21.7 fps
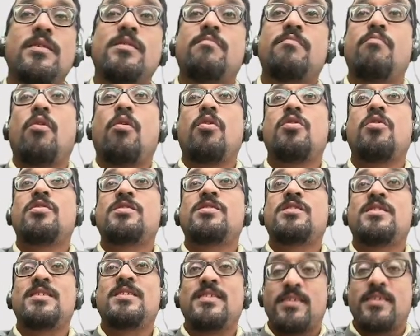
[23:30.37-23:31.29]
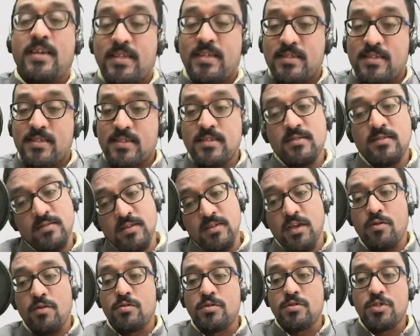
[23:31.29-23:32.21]
Borders and designs.
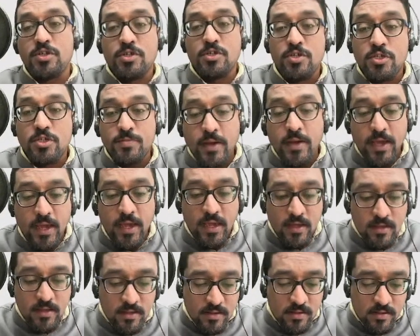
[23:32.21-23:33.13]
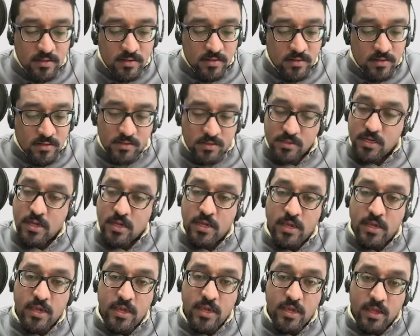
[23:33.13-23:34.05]
It was introduced by
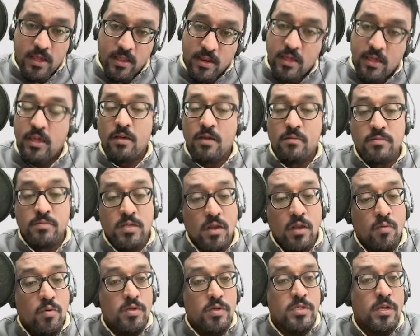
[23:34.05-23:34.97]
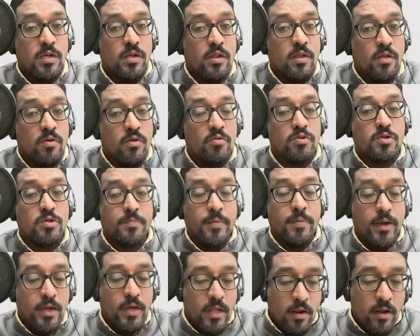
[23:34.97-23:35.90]
Jahangir. He himself was a huge
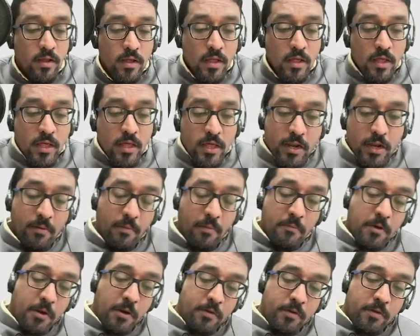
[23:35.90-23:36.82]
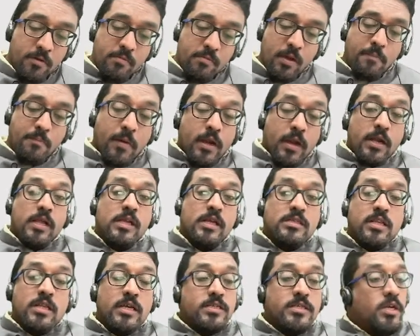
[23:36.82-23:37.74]
painter. Remember in my painting
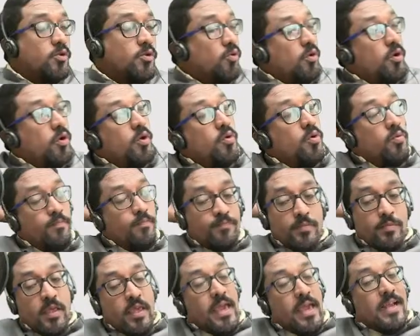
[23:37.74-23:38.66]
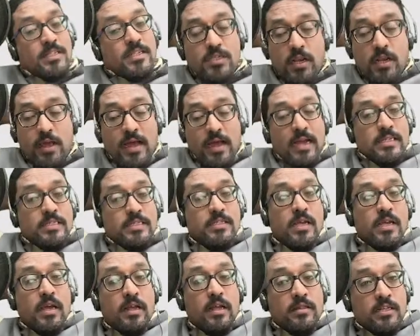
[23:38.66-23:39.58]
class, I told you he actually has
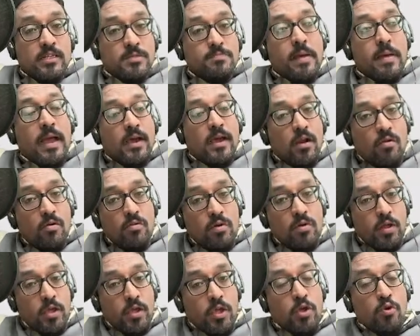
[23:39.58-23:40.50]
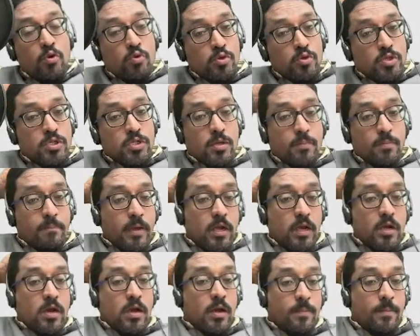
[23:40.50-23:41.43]
this background, a huge, big,